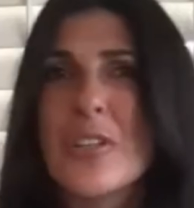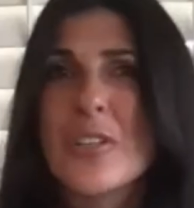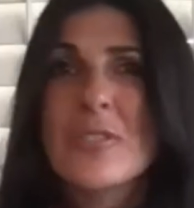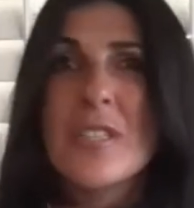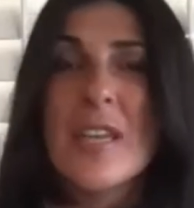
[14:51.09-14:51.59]

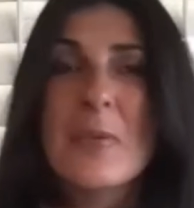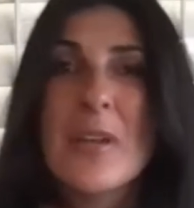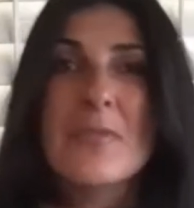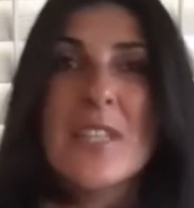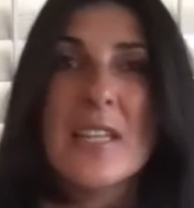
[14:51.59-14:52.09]
Today we
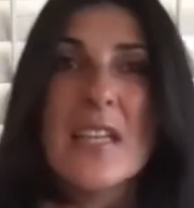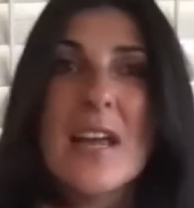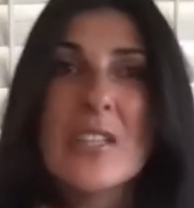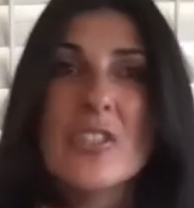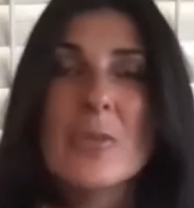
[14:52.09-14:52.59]
have
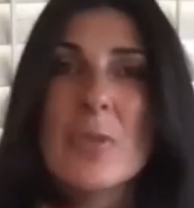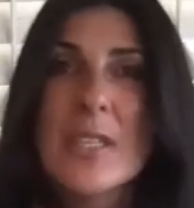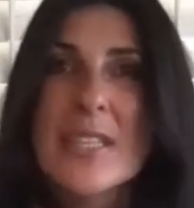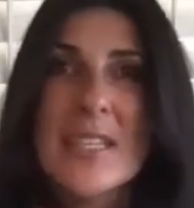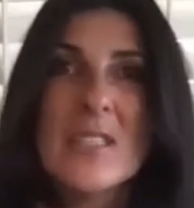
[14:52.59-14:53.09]
technology. We
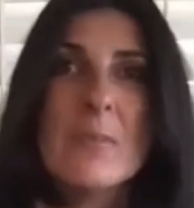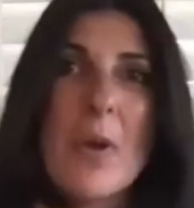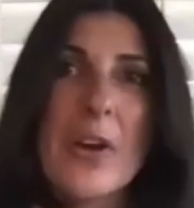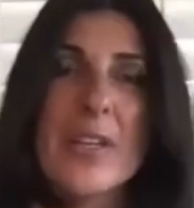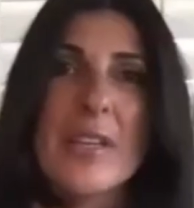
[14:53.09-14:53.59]
can get to
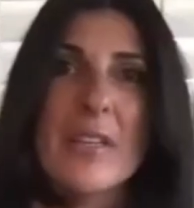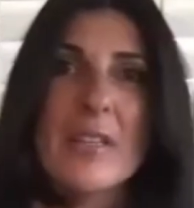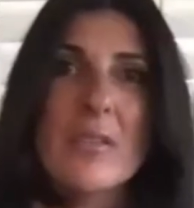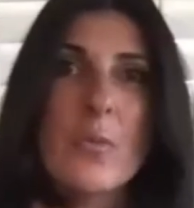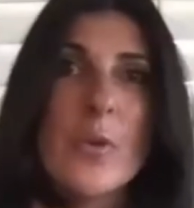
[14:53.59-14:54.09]
market
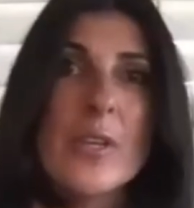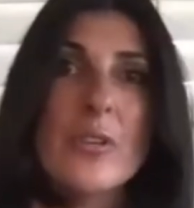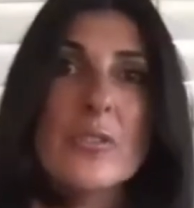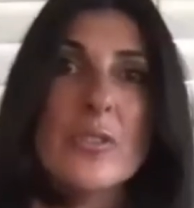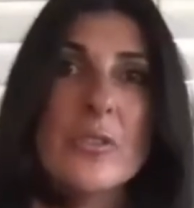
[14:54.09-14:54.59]
in a week
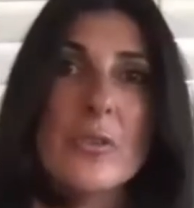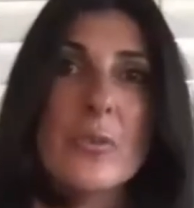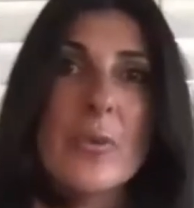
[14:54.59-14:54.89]
or two.